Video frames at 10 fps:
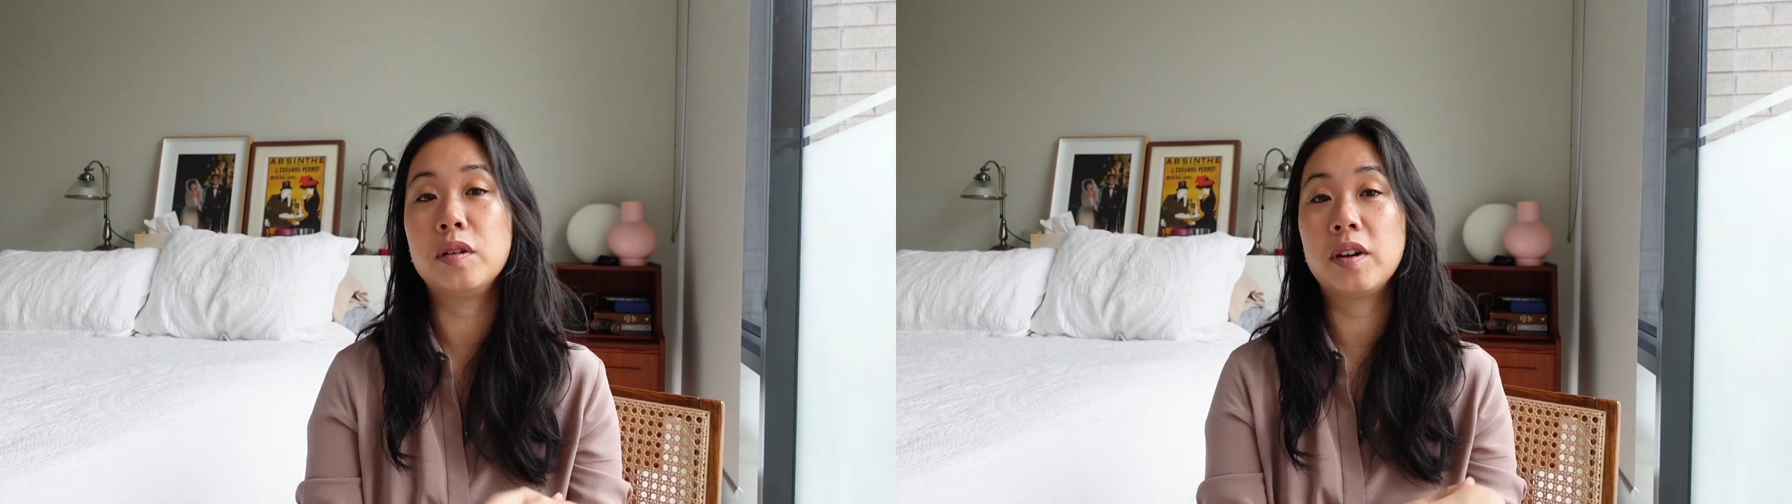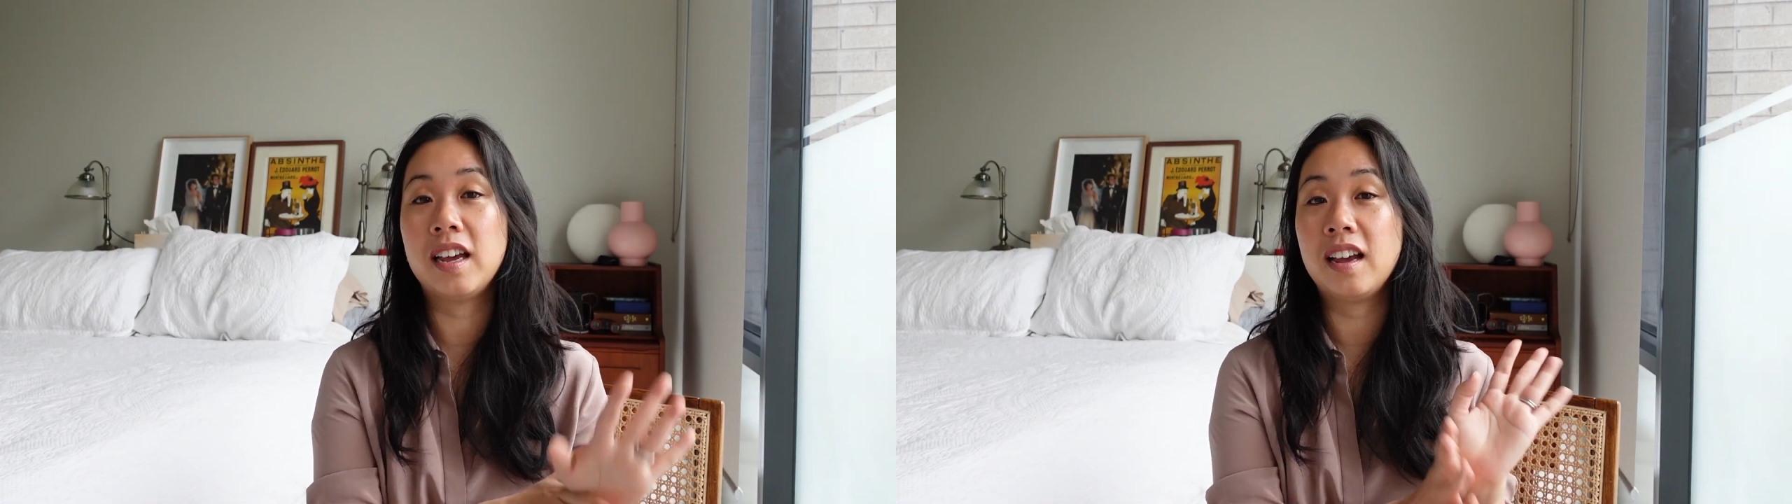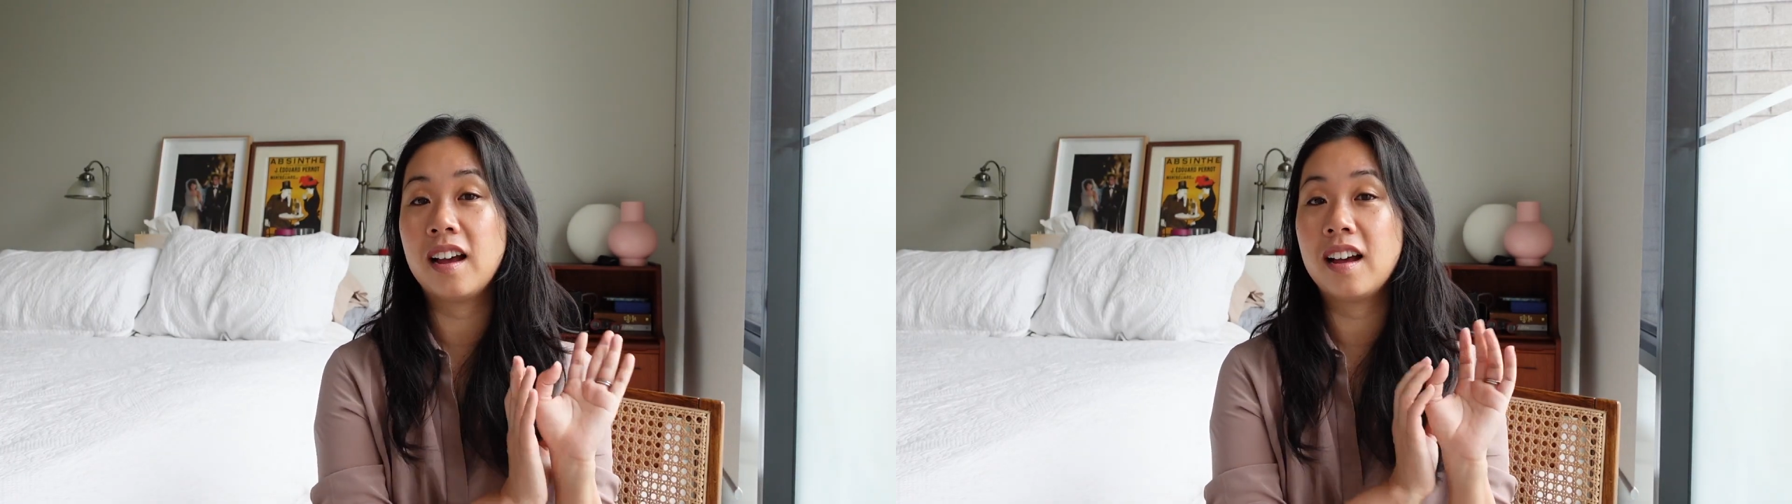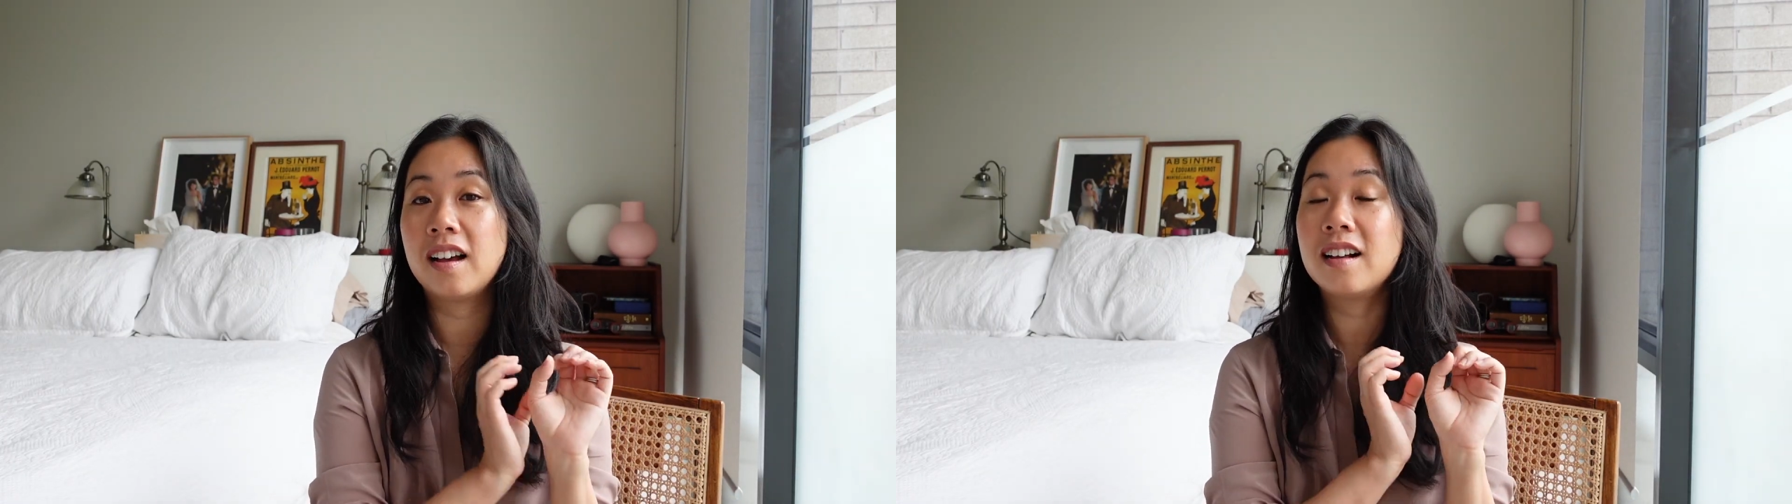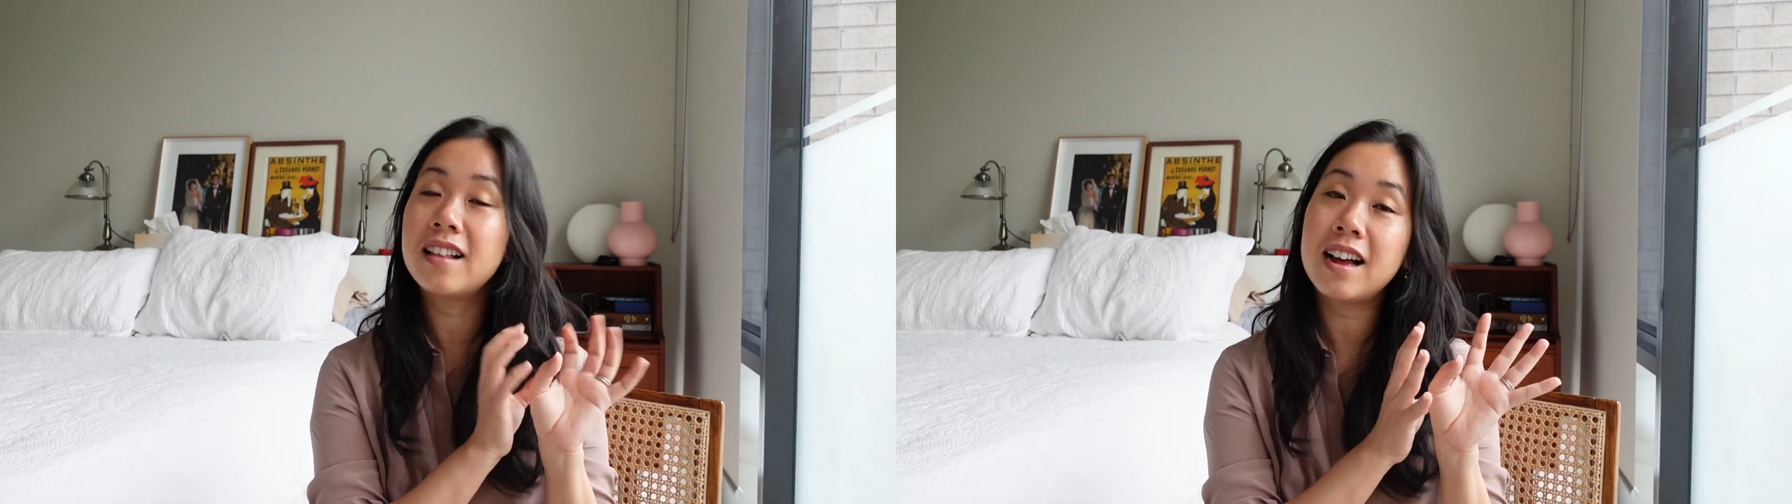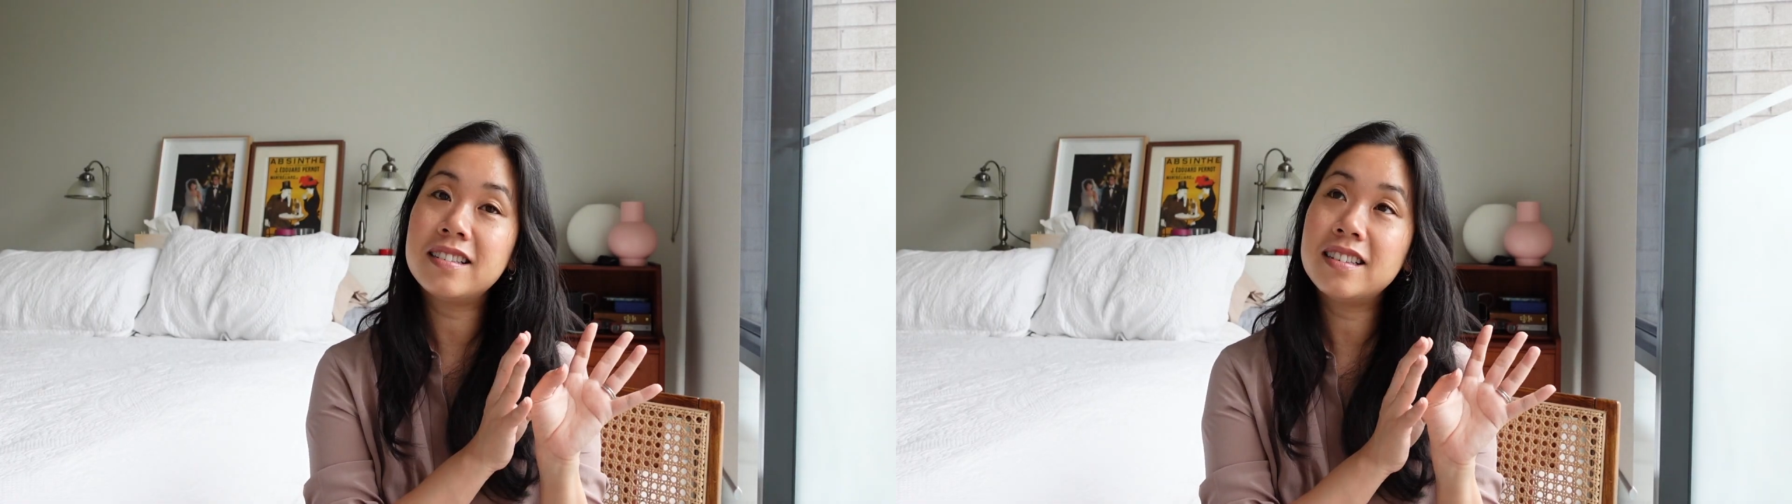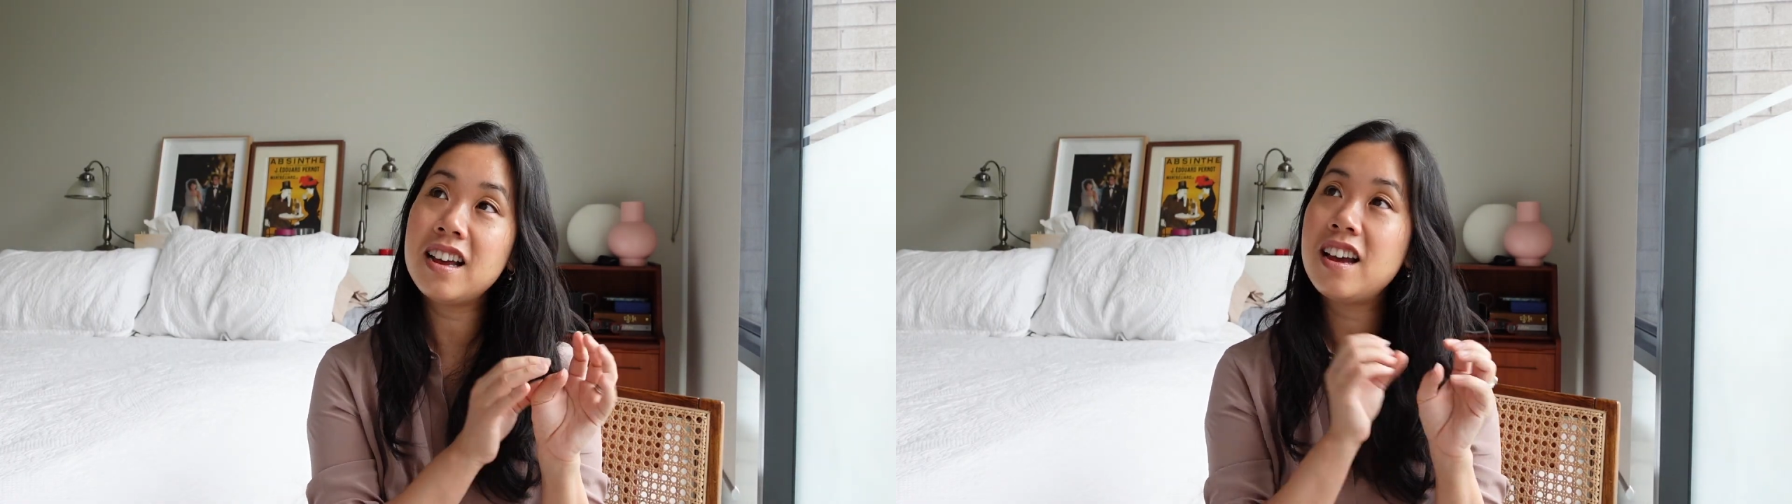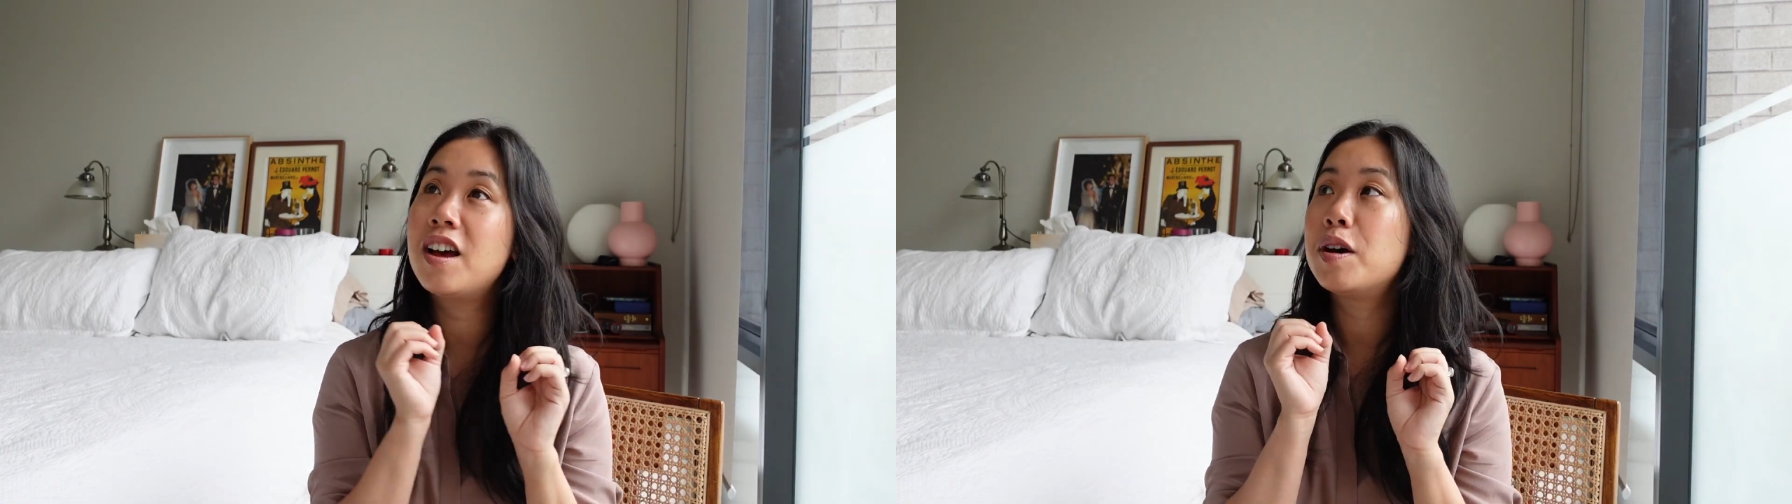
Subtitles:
looking classy,